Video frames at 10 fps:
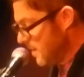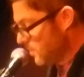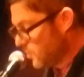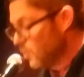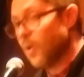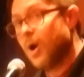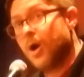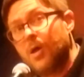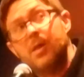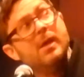a fence, a
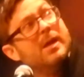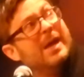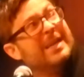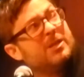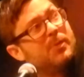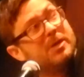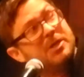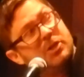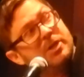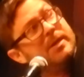wall, as a
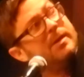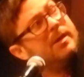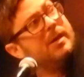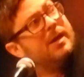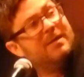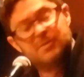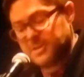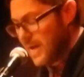partition of